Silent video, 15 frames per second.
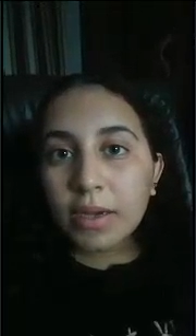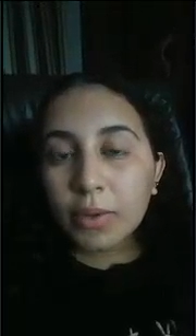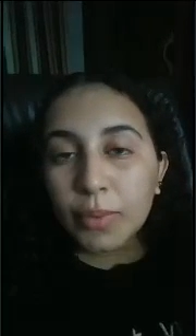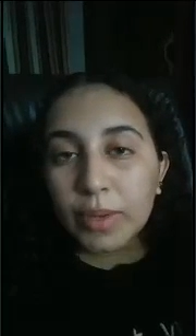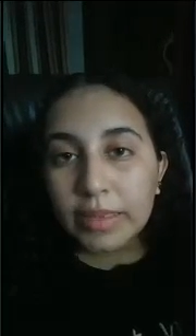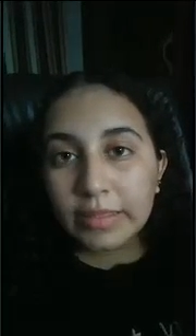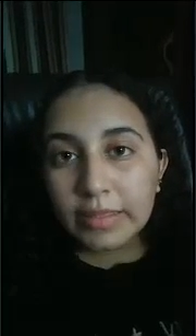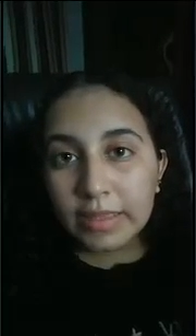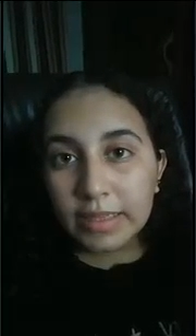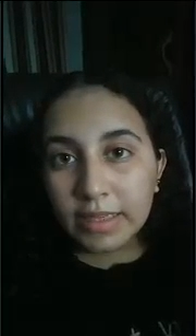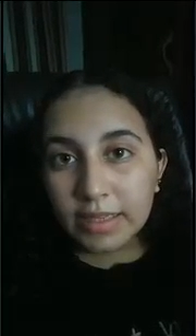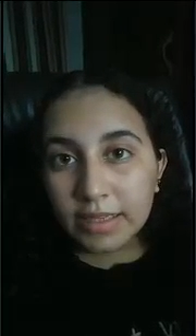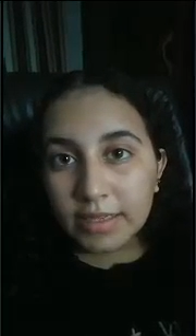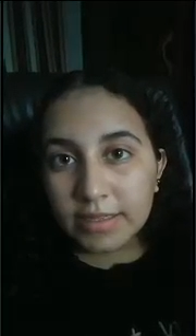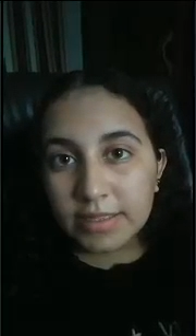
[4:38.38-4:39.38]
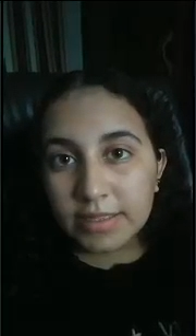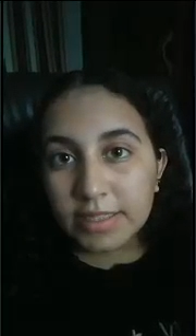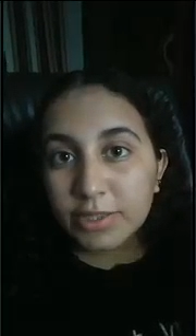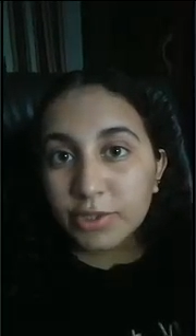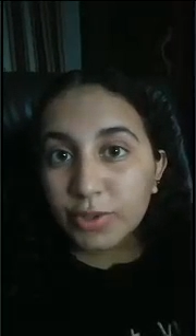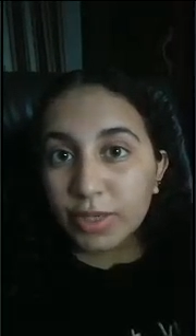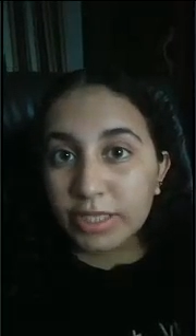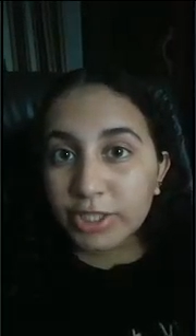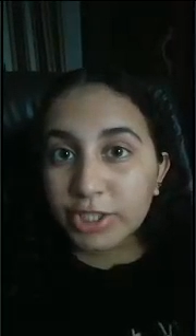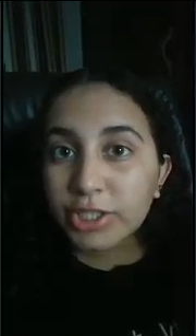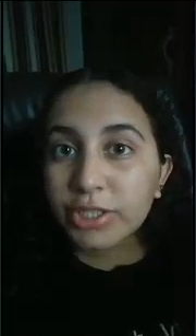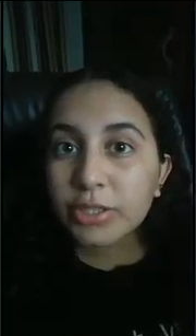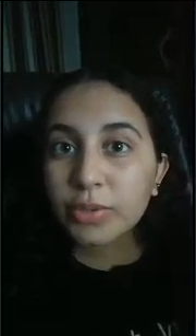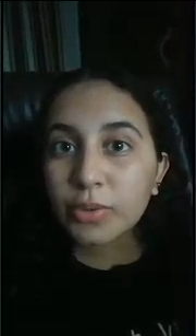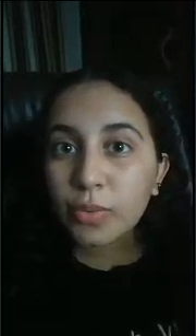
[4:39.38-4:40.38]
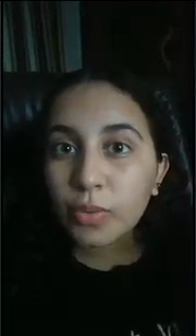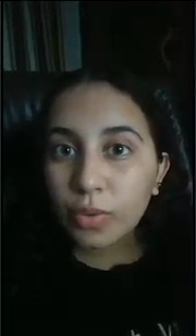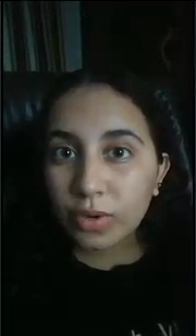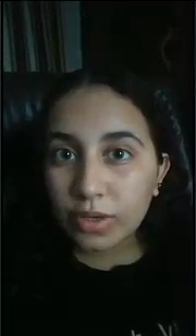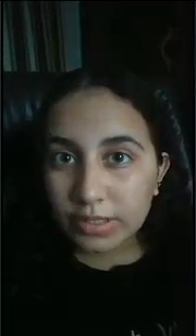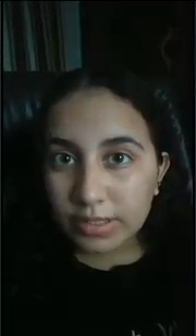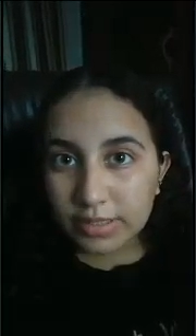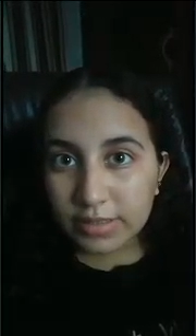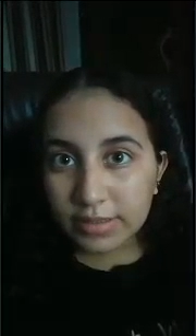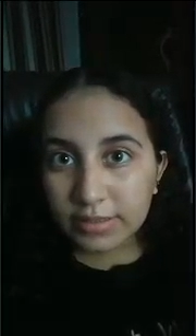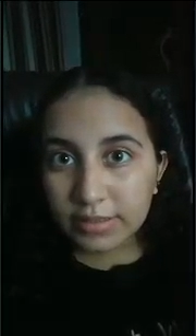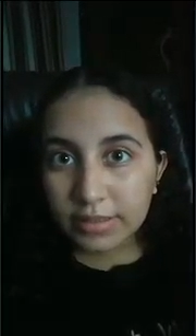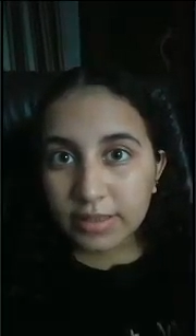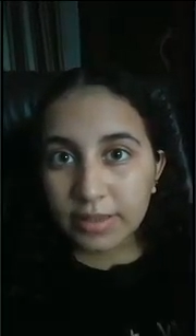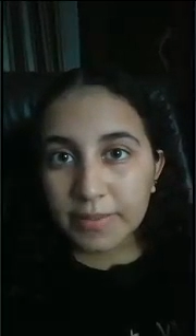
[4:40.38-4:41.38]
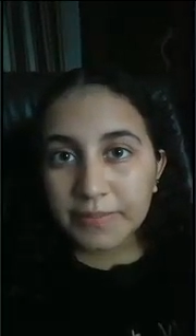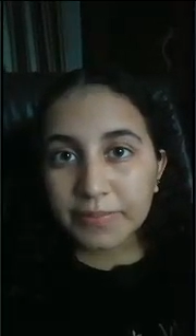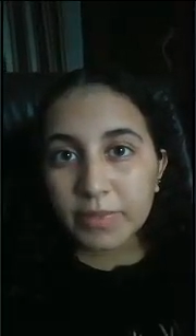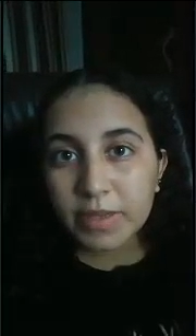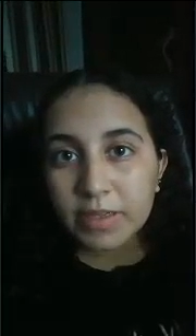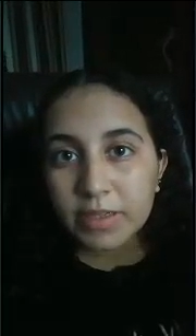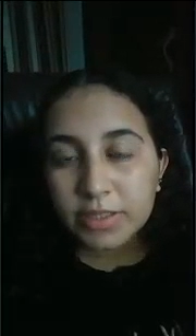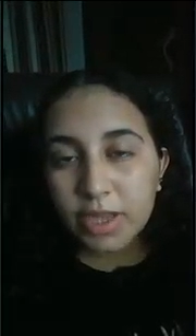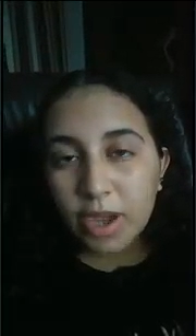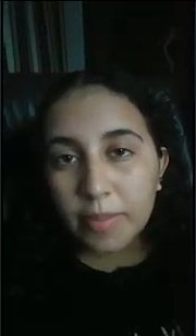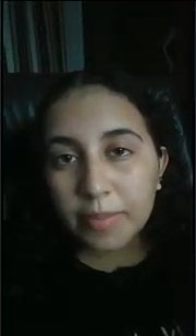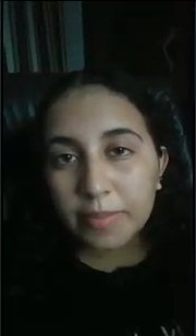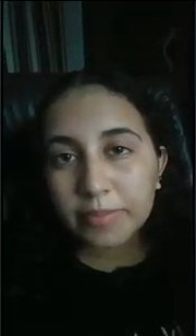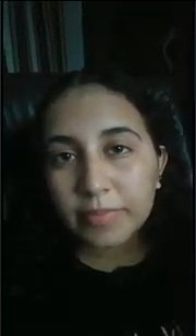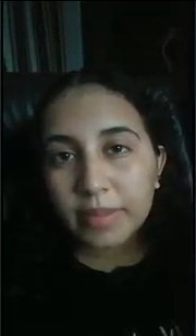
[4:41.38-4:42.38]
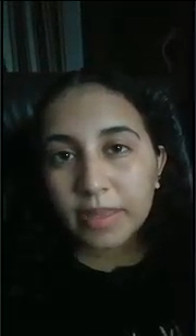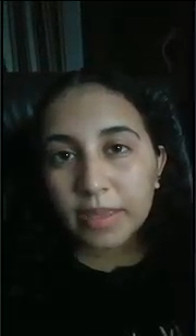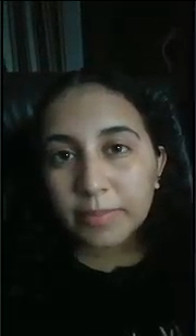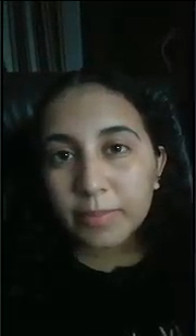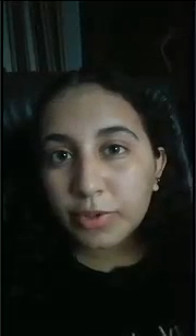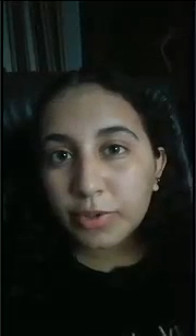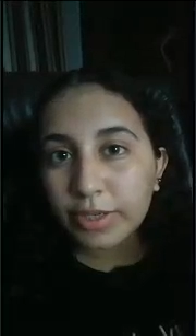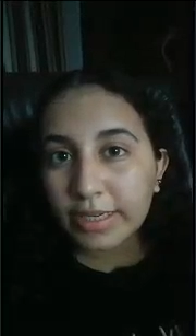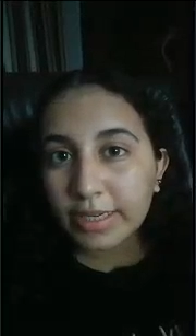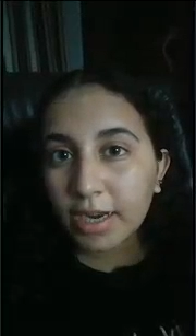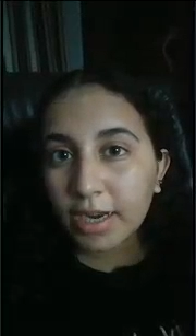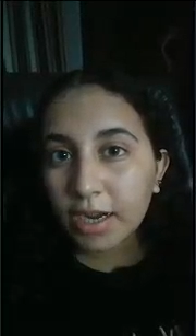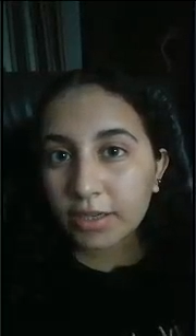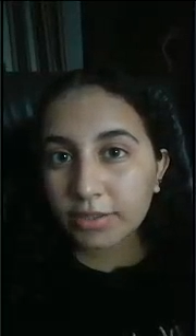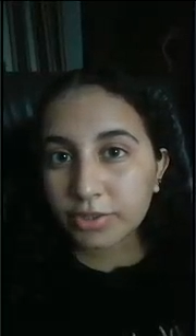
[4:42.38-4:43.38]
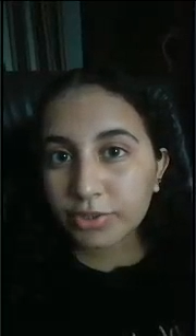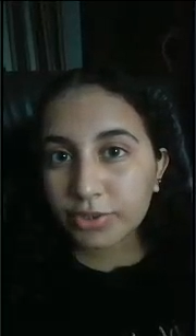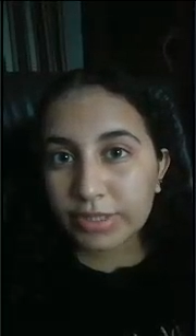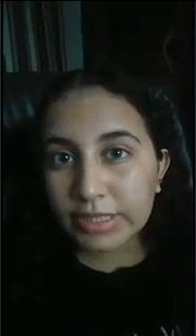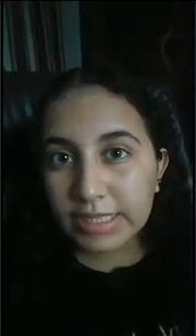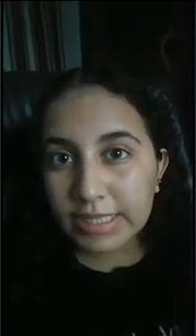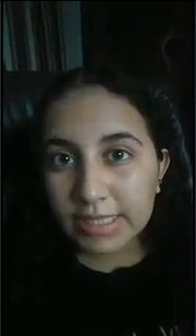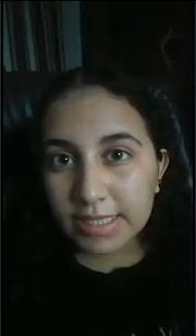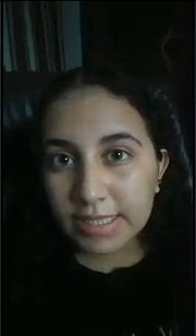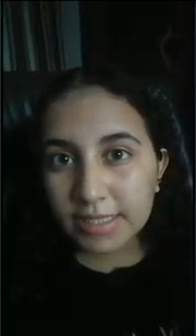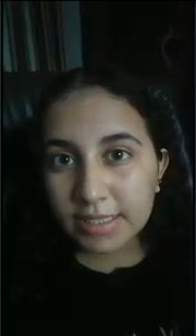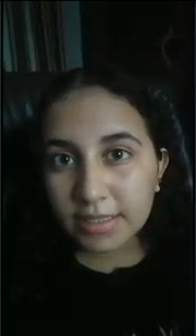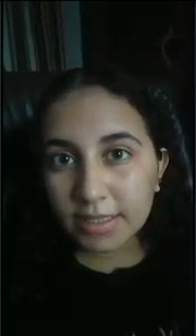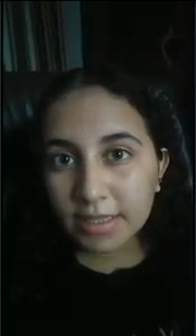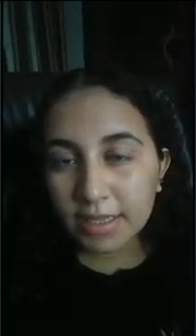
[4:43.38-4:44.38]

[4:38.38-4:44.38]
When the situation worsened, some neighboring countries